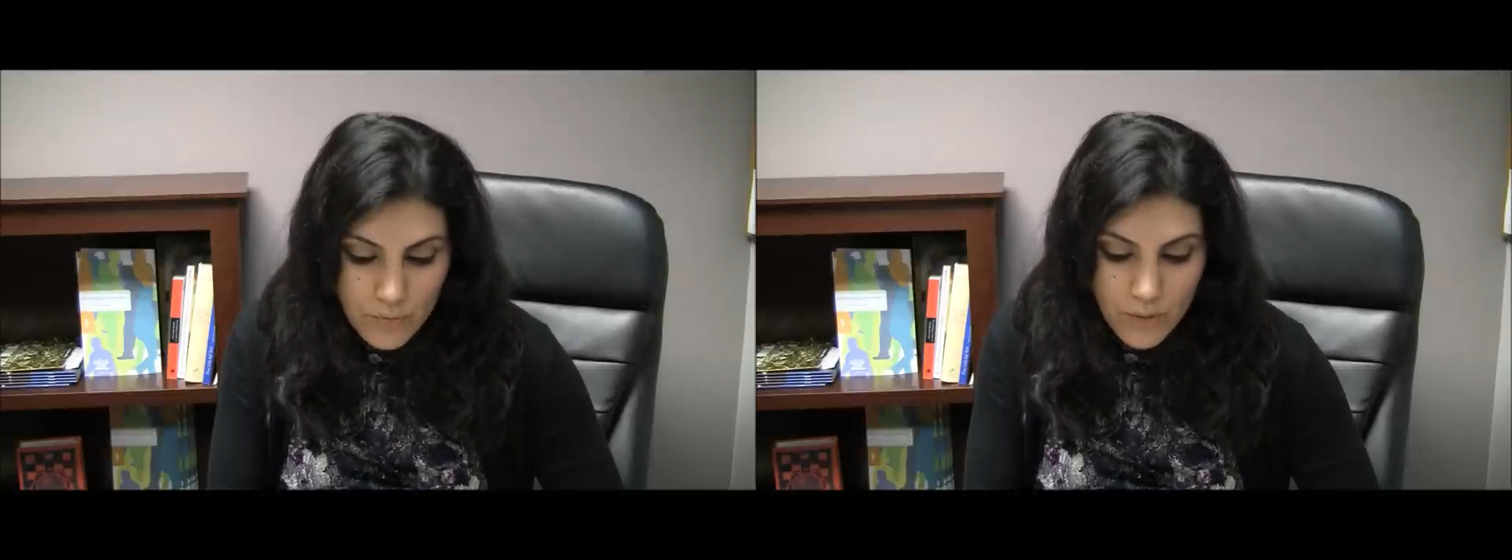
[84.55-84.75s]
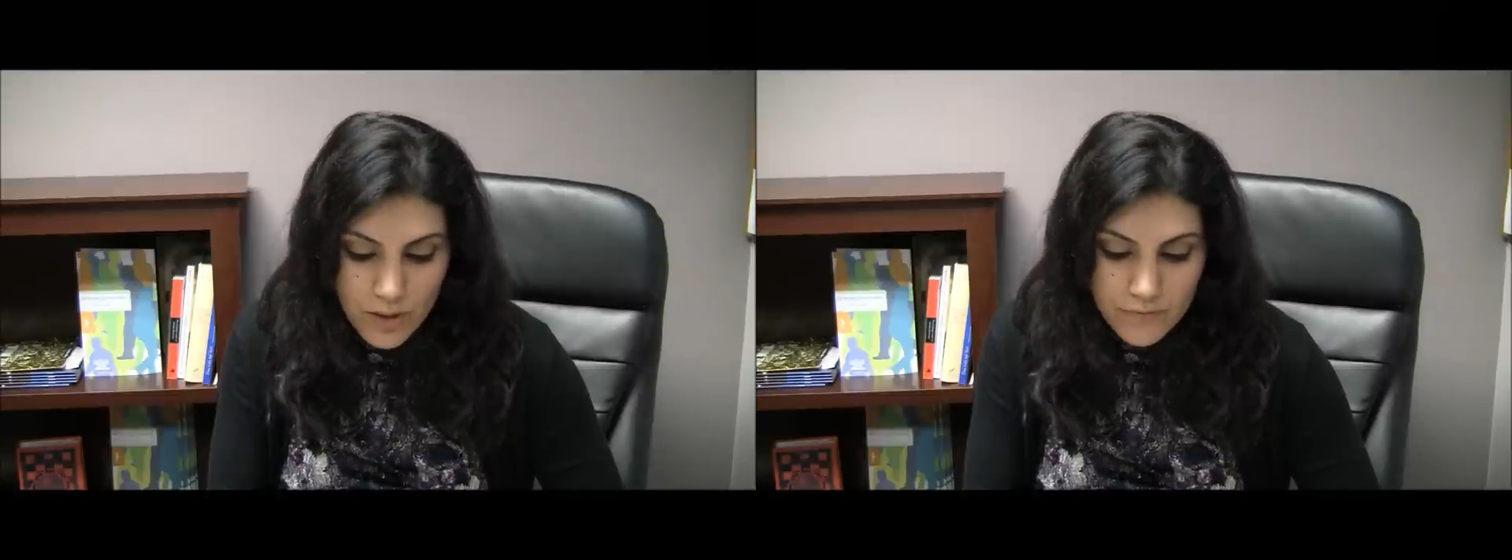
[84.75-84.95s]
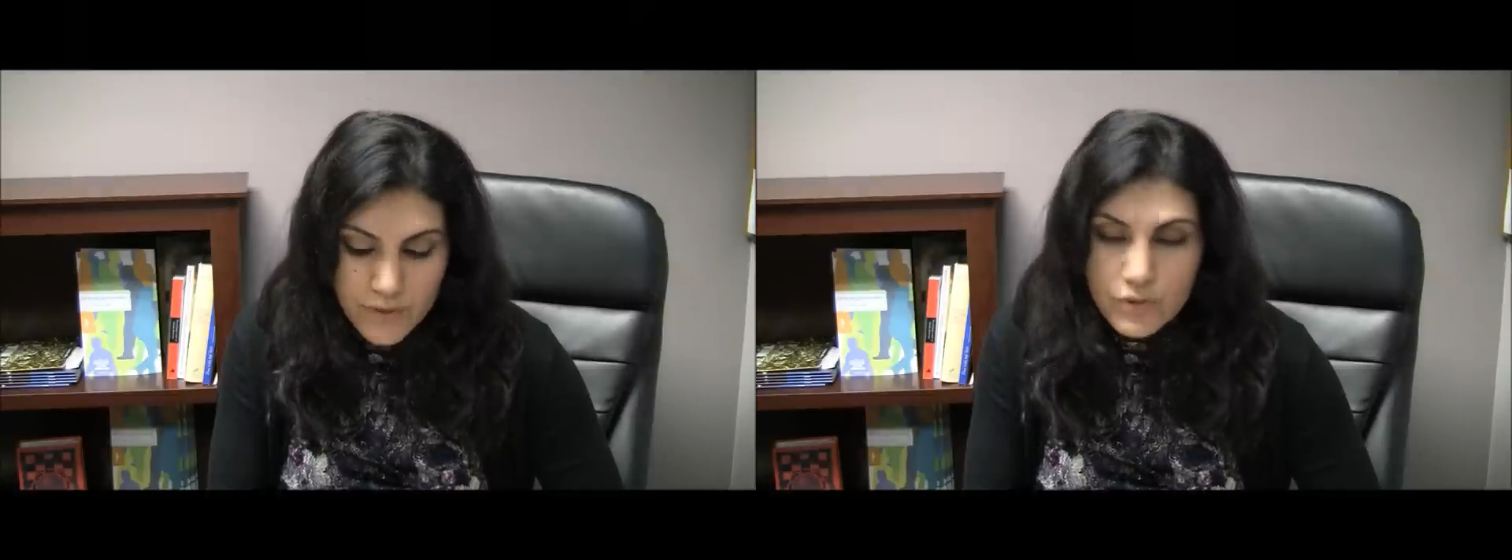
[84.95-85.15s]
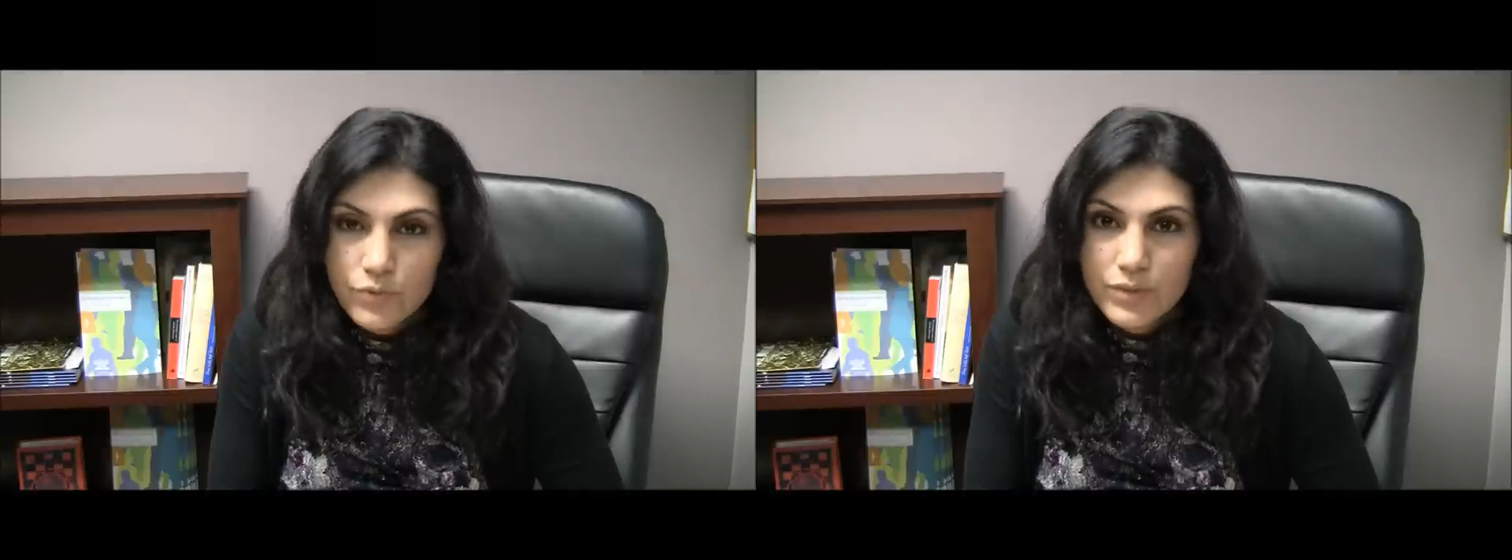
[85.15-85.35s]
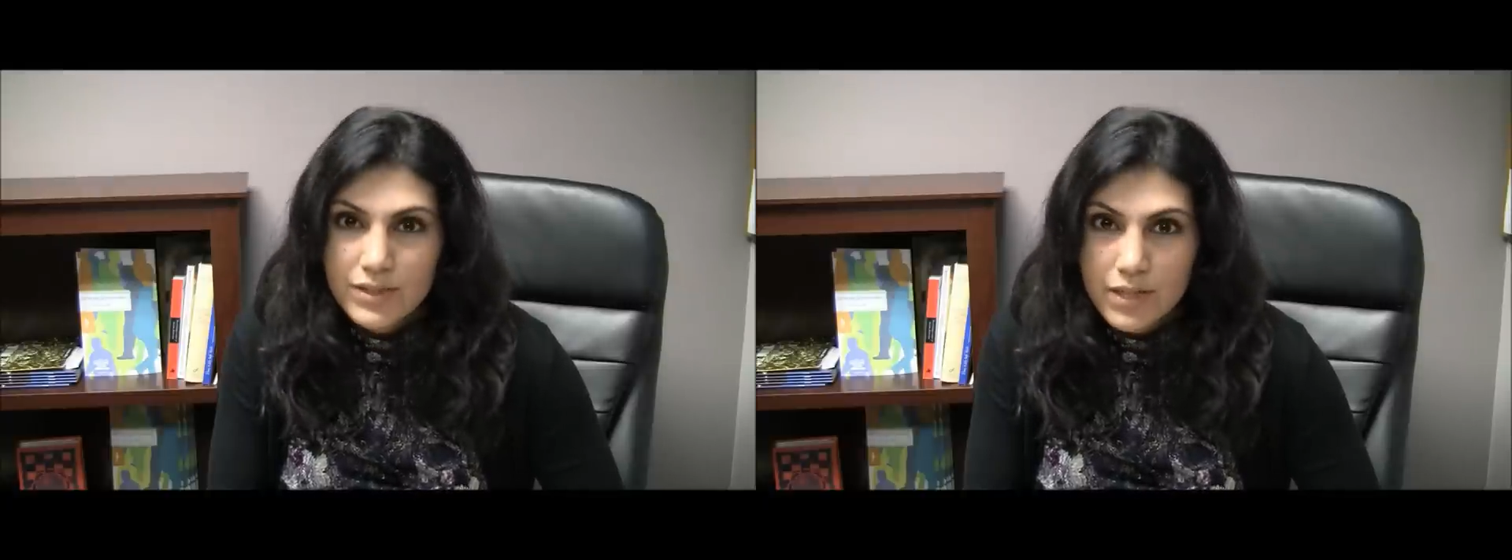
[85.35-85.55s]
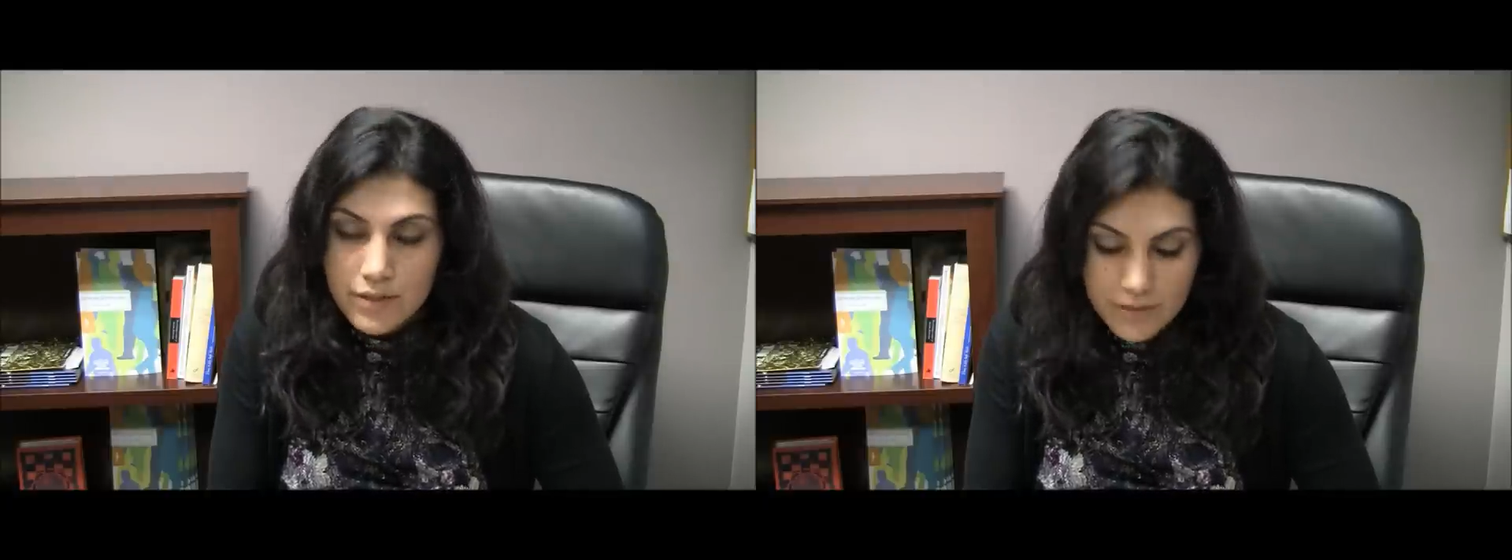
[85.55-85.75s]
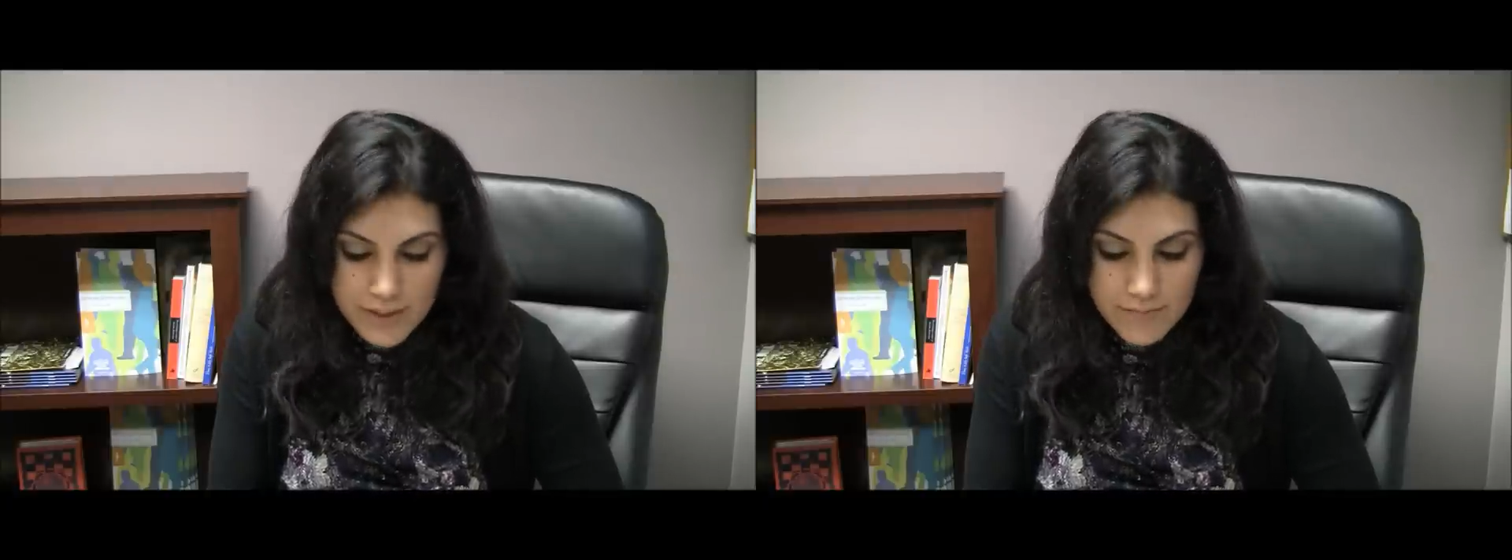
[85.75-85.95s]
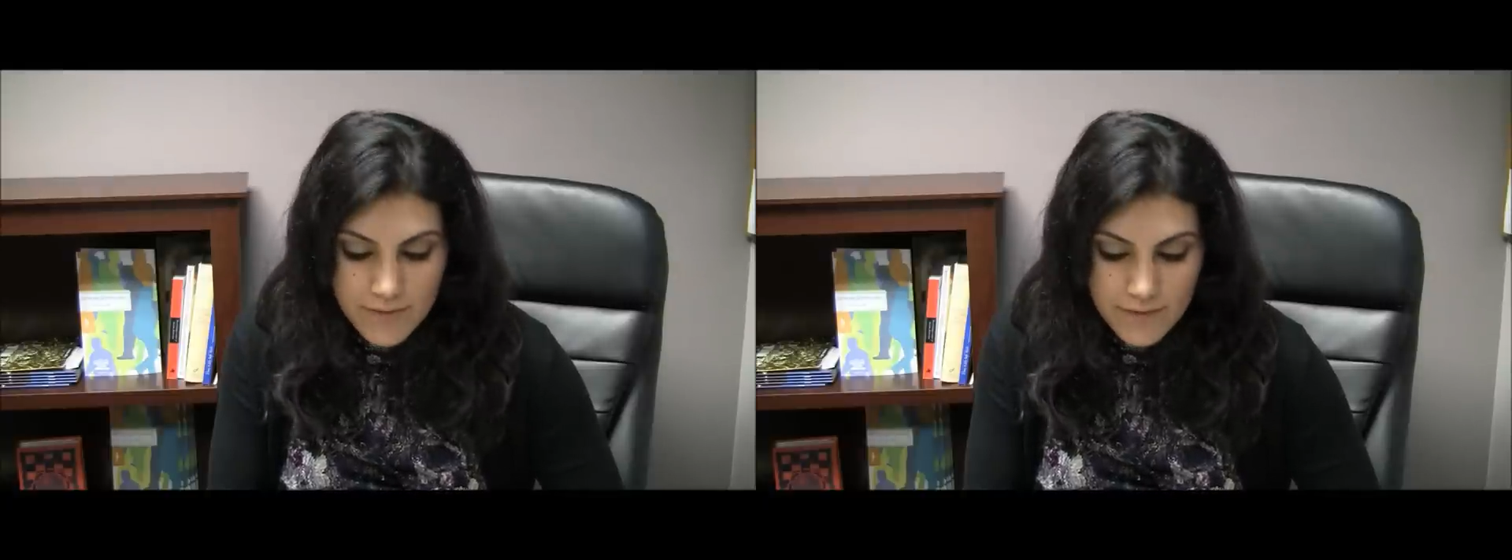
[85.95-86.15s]
relevant to a
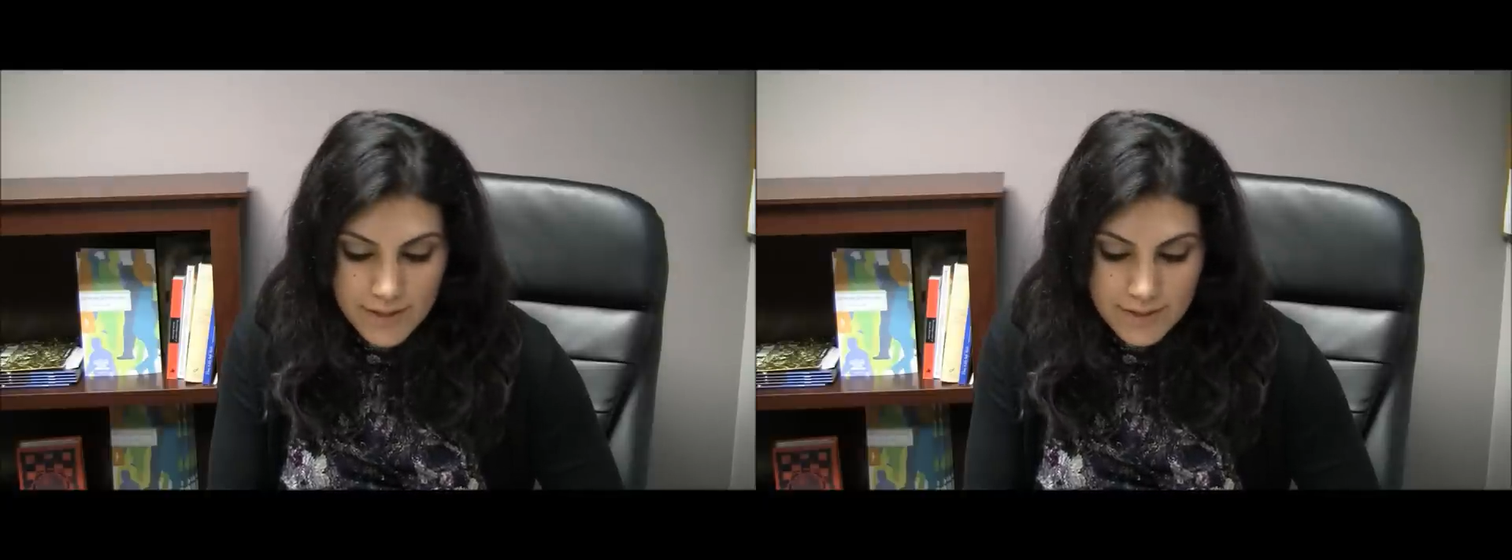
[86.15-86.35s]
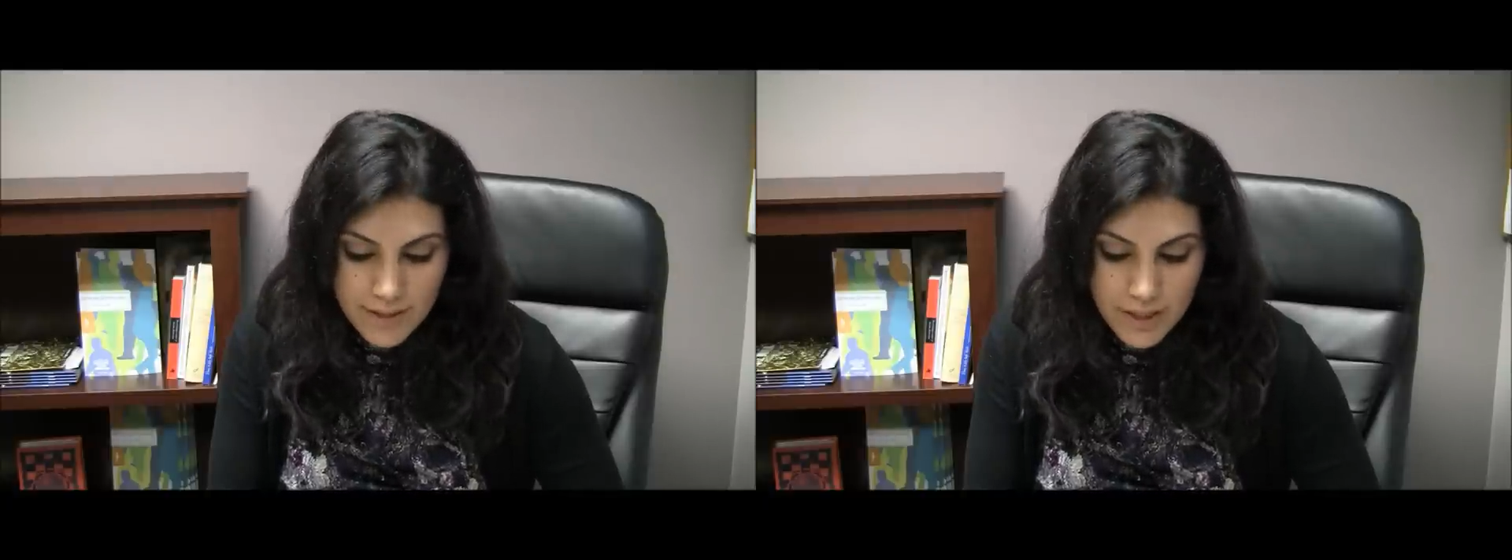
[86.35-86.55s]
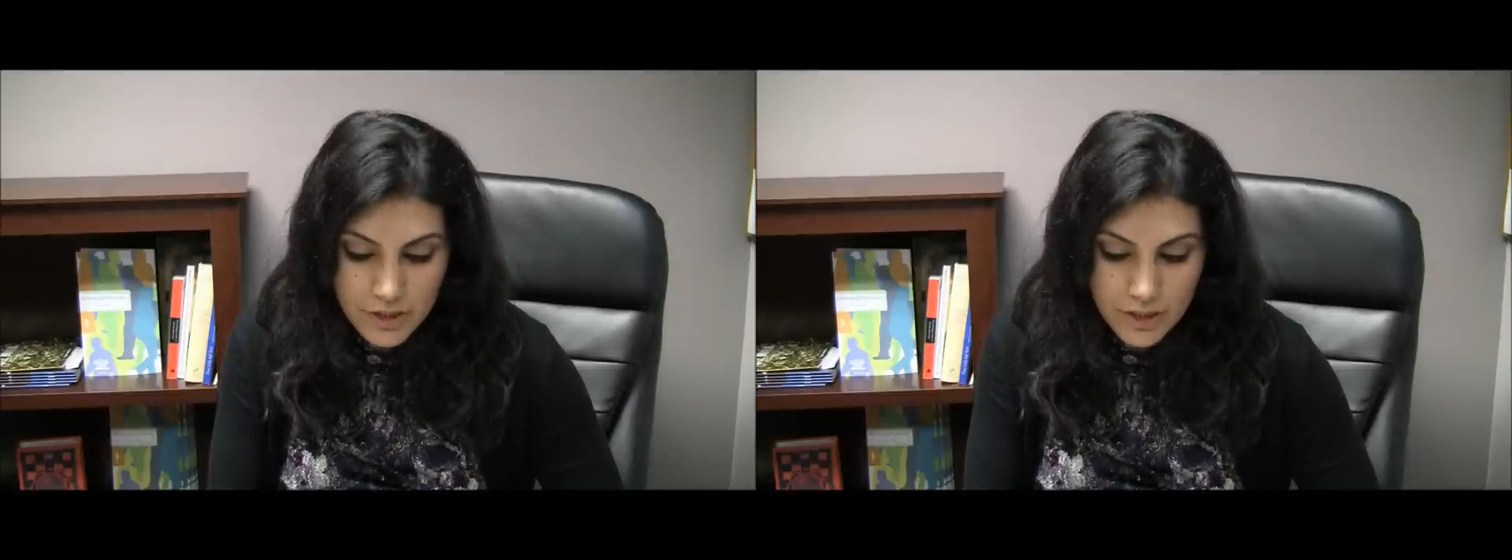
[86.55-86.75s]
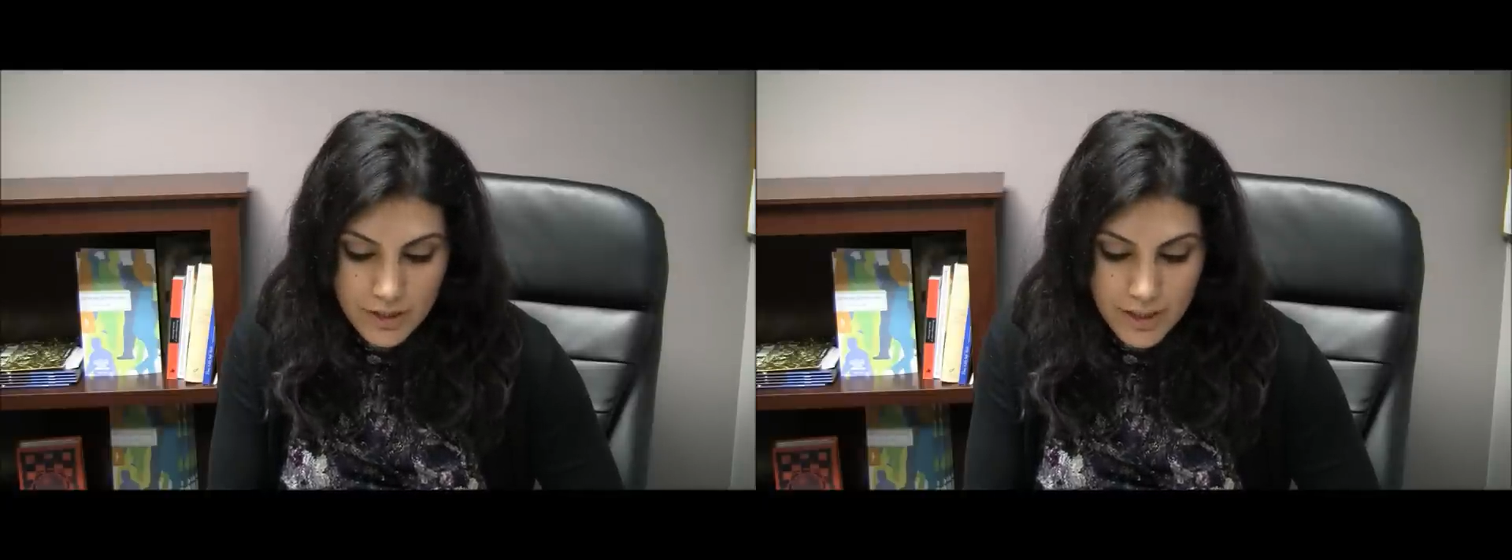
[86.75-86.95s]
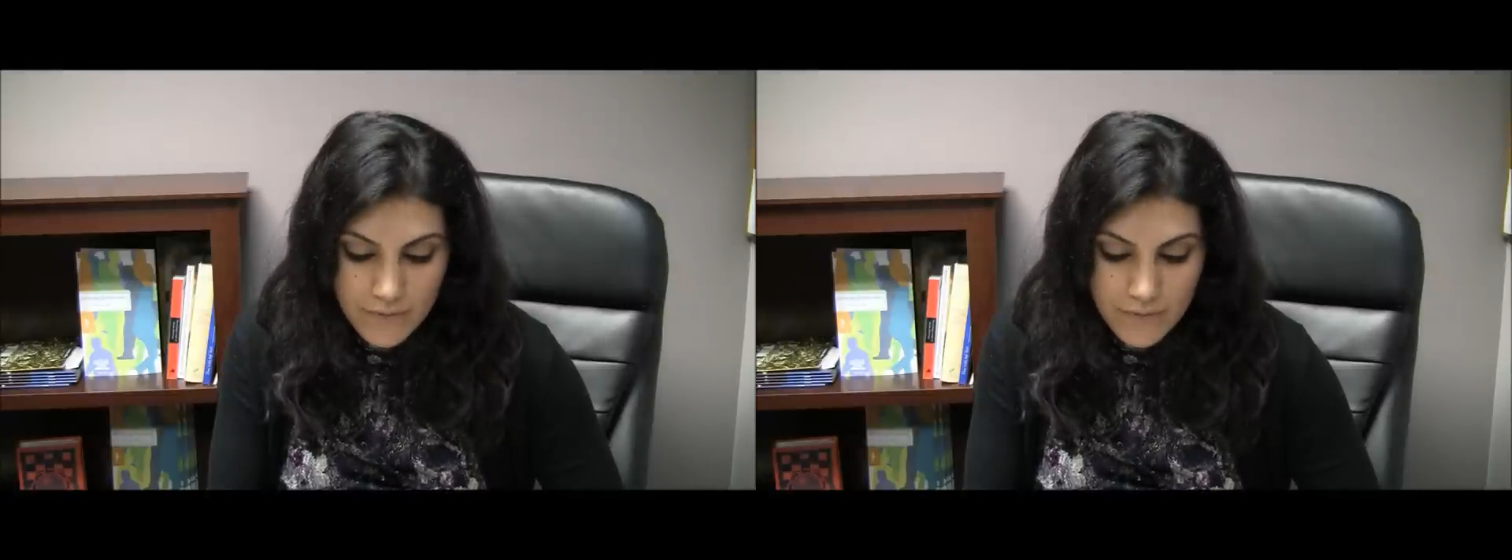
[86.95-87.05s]
terrorism investigation,